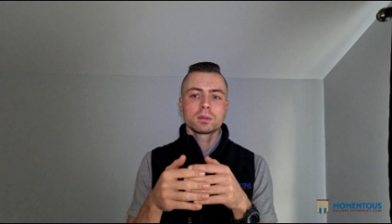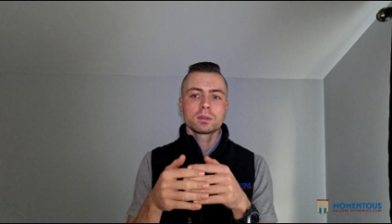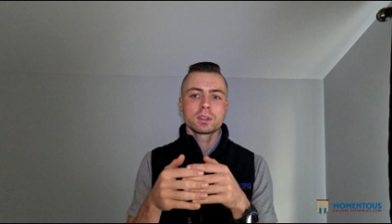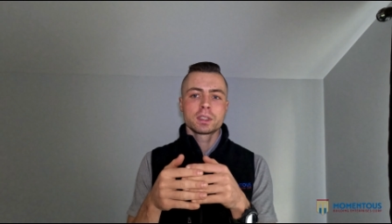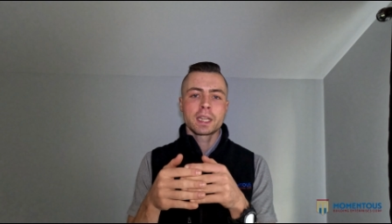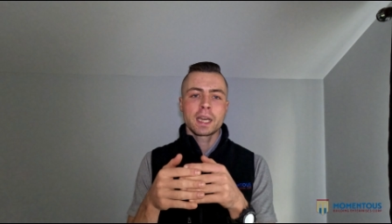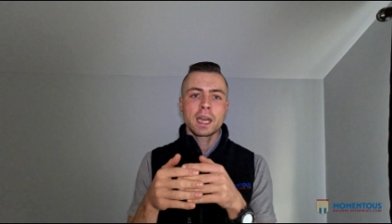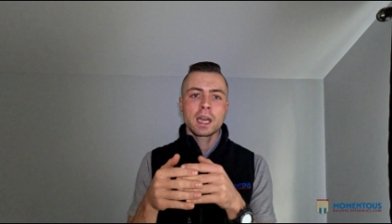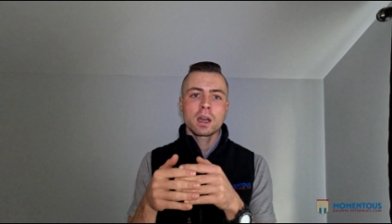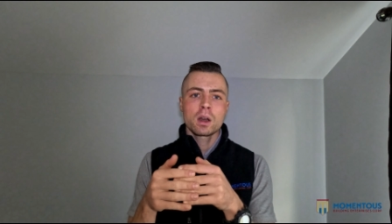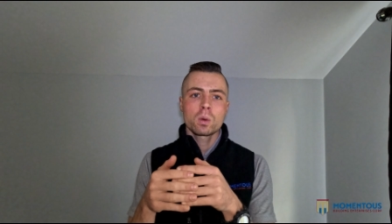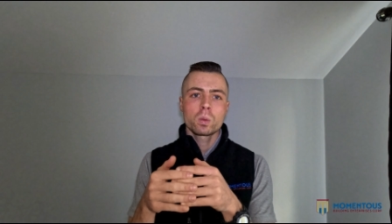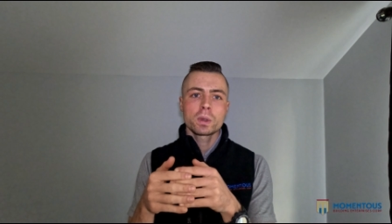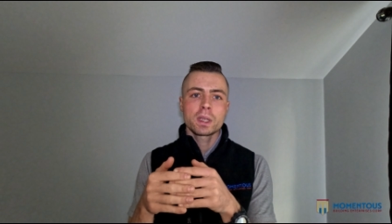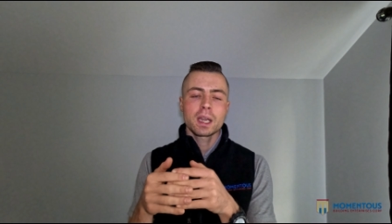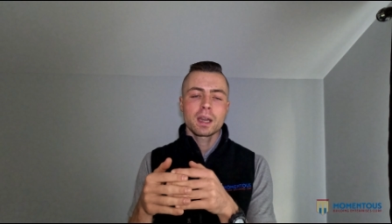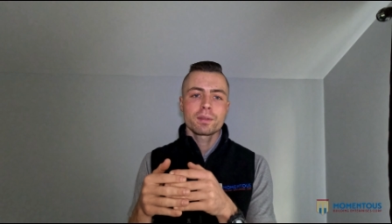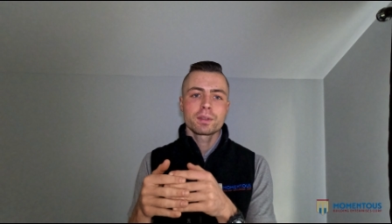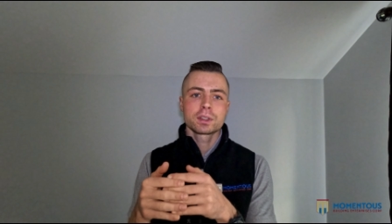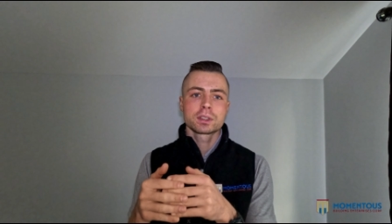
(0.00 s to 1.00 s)
now
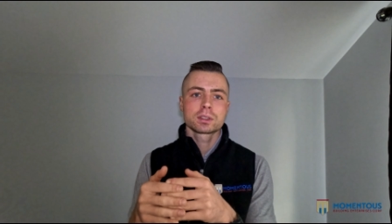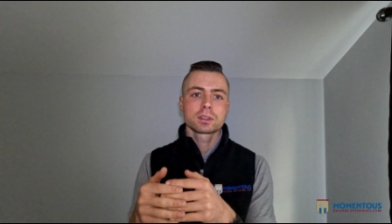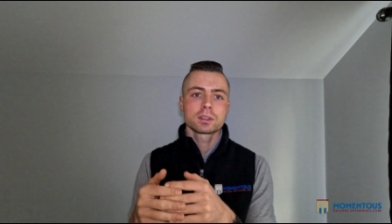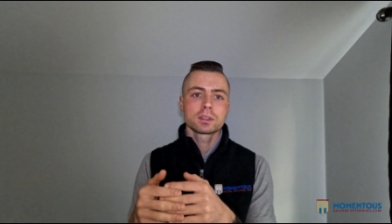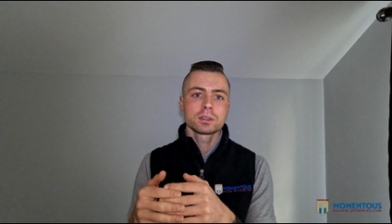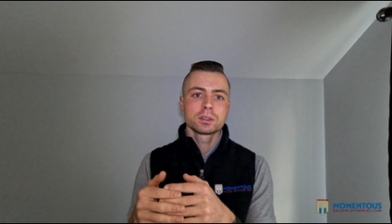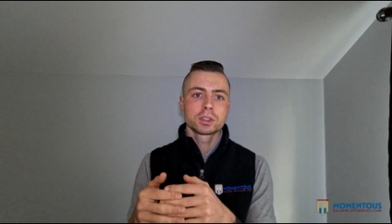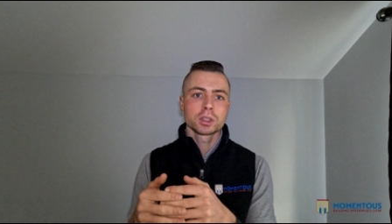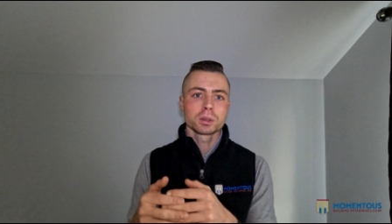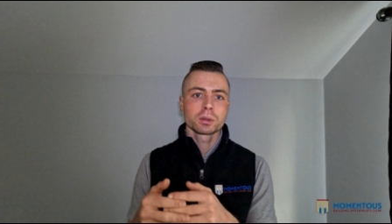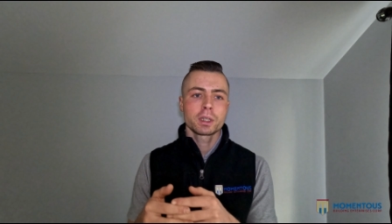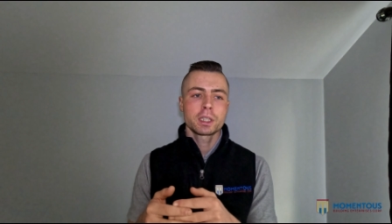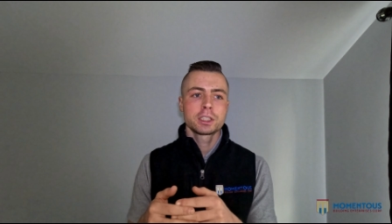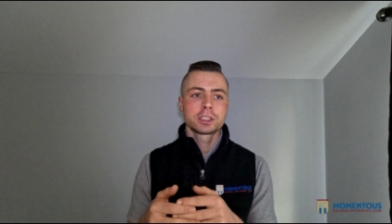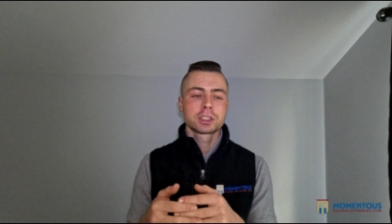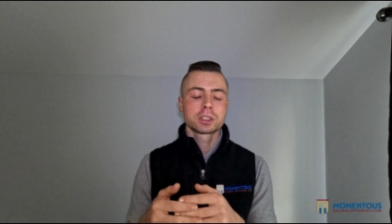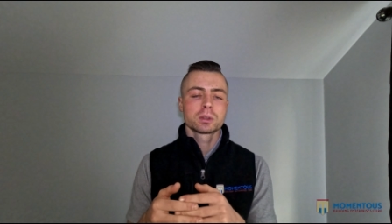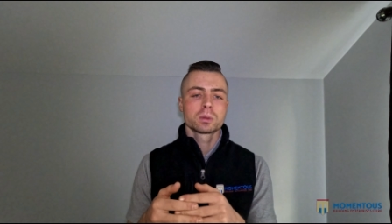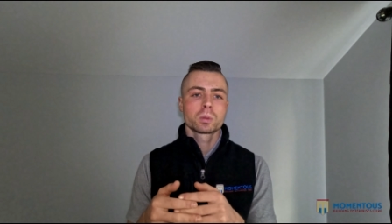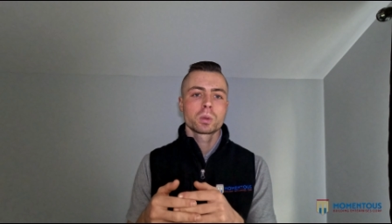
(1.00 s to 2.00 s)
we have this
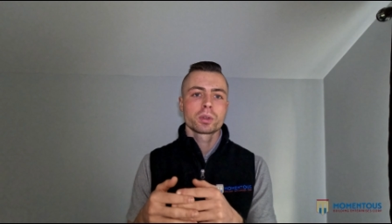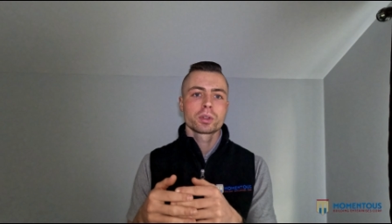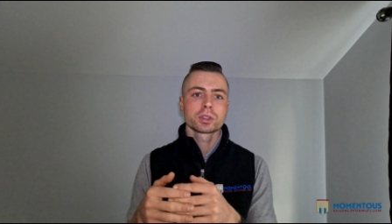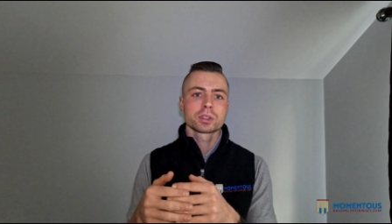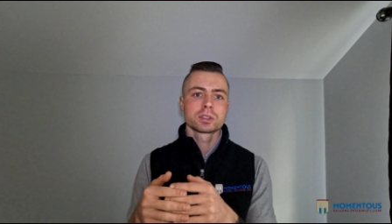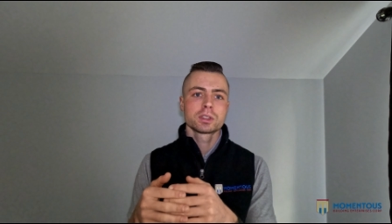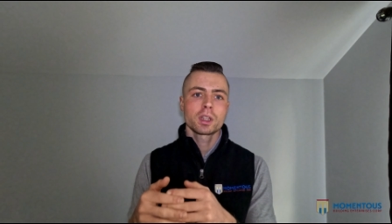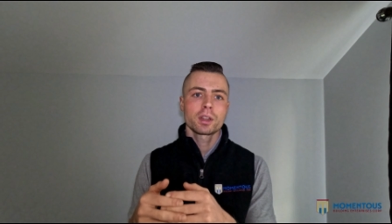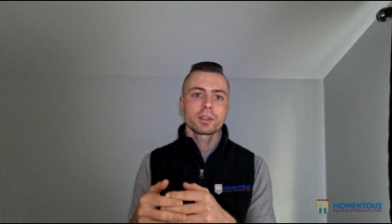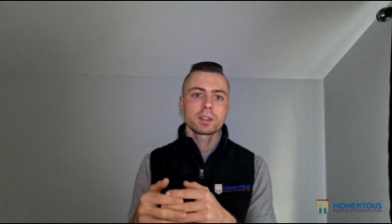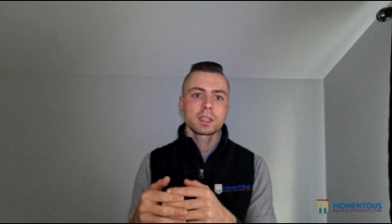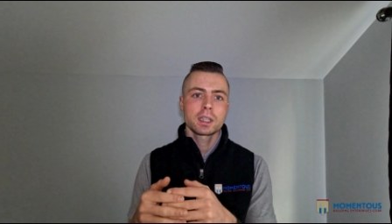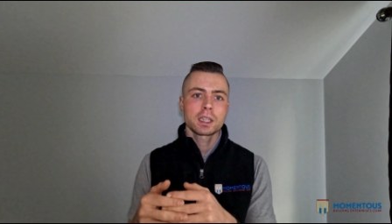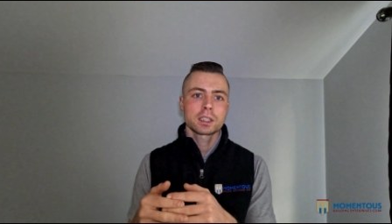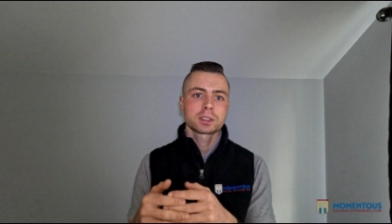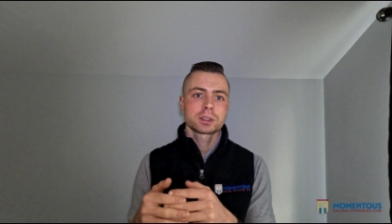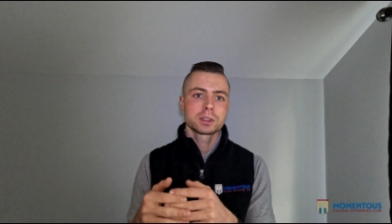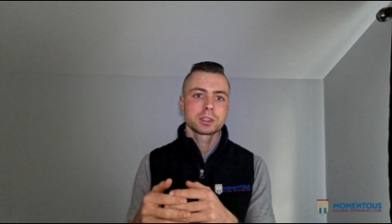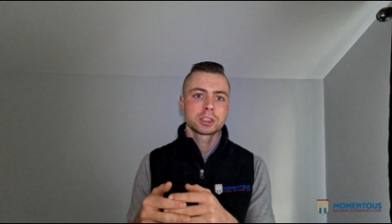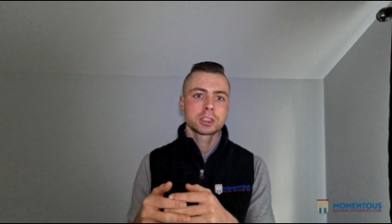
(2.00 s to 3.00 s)
duration where there's nothing
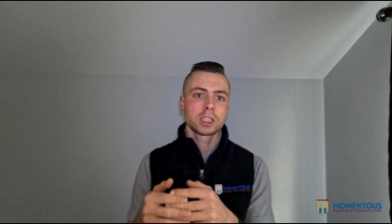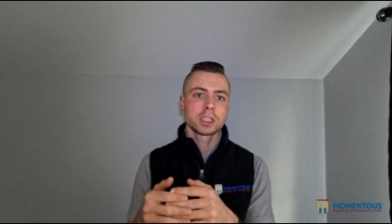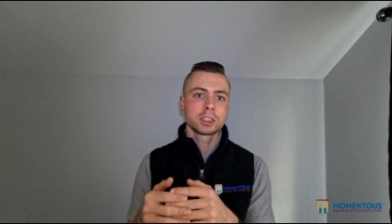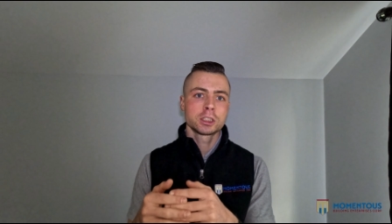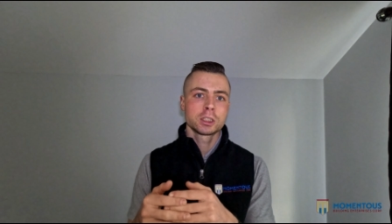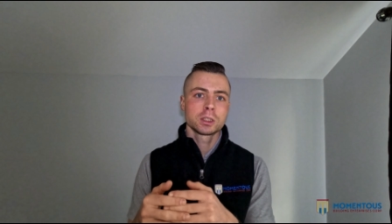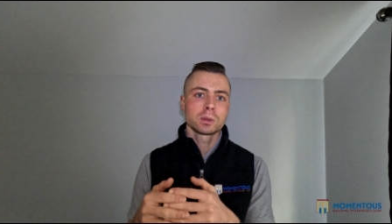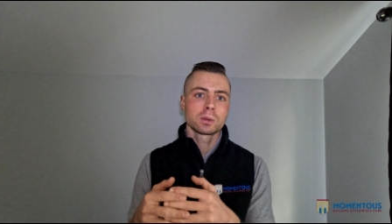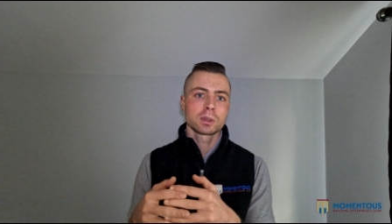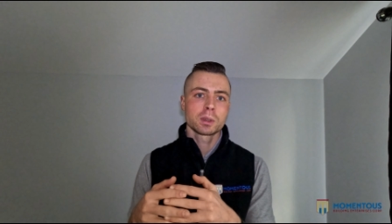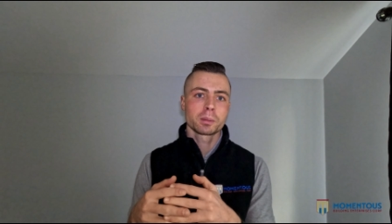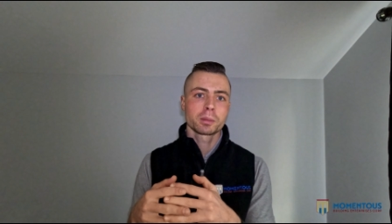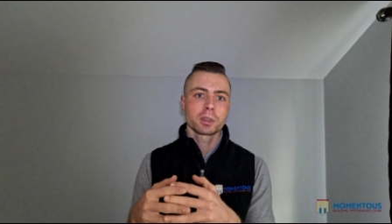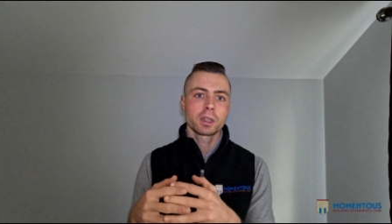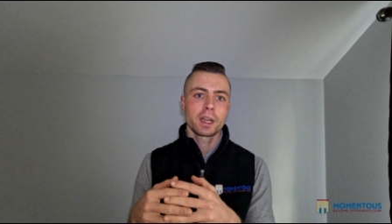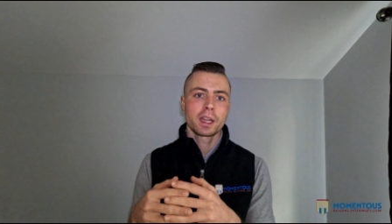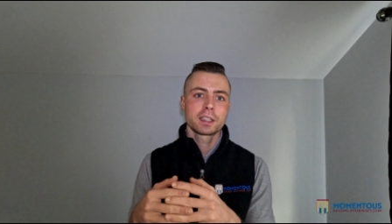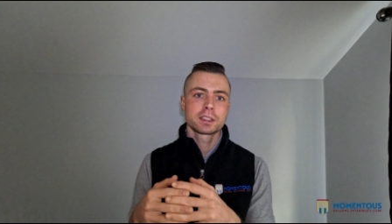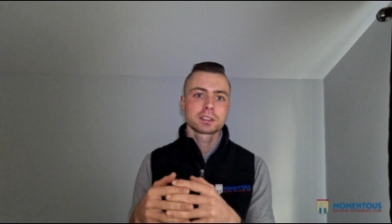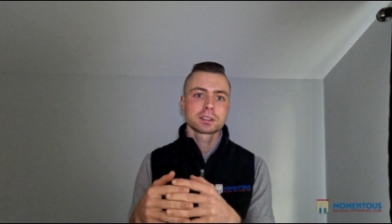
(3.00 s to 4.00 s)
actually changing with the
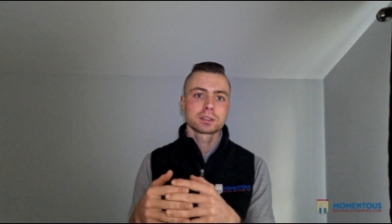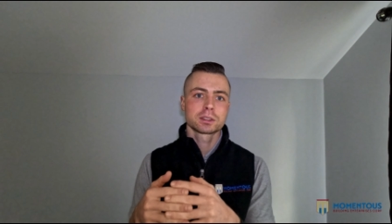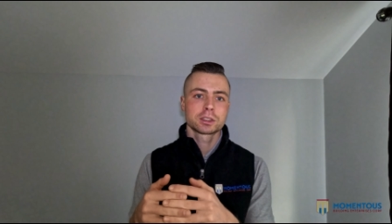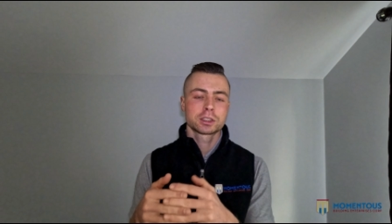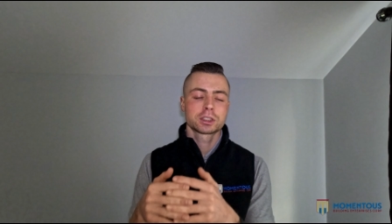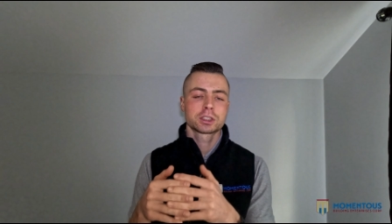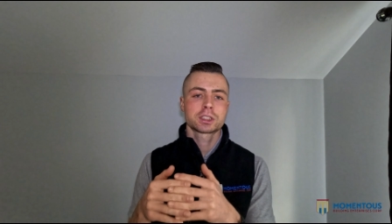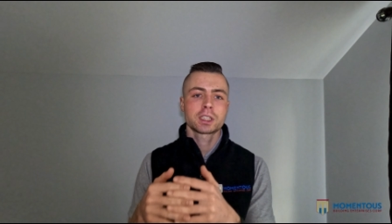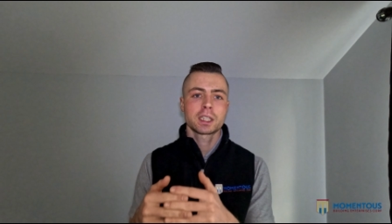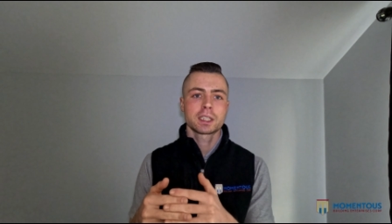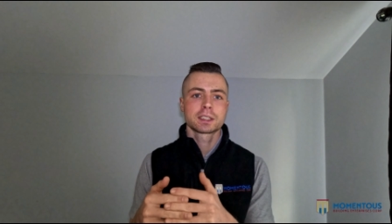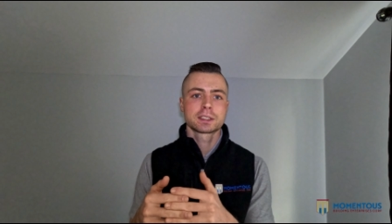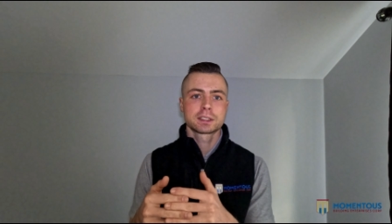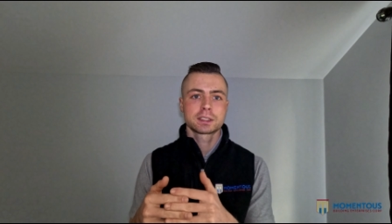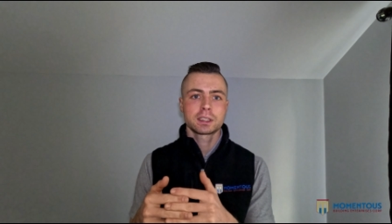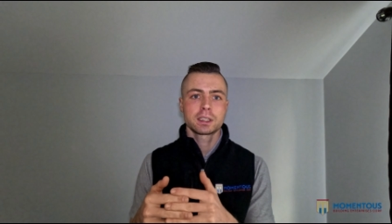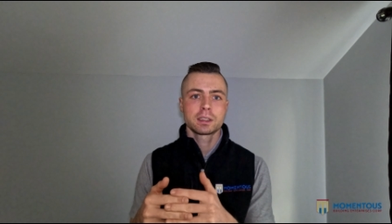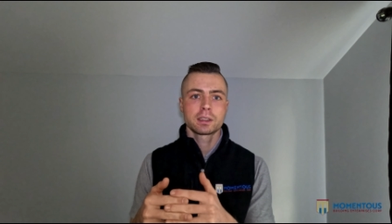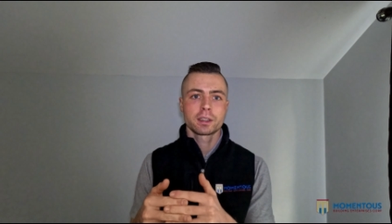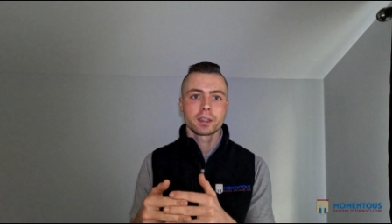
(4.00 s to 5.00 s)
plans and they're just kind of
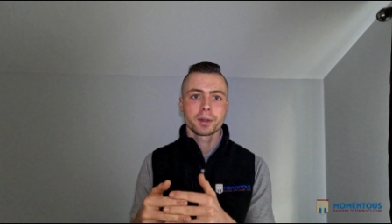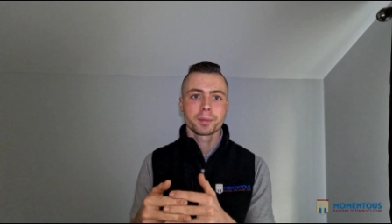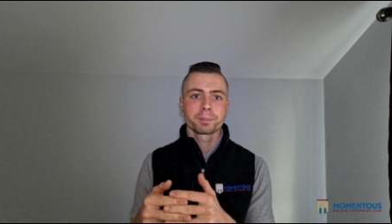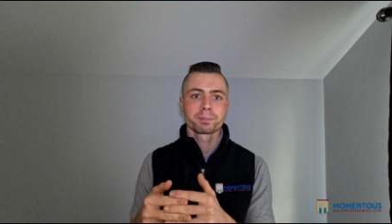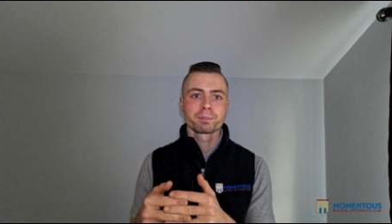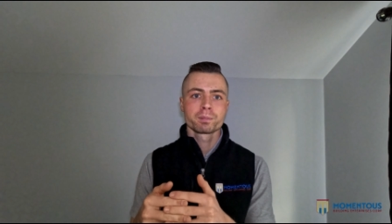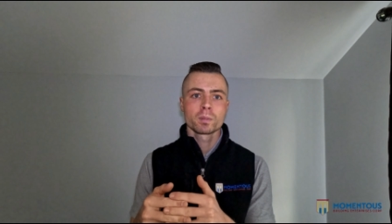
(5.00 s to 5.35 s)
sitting there.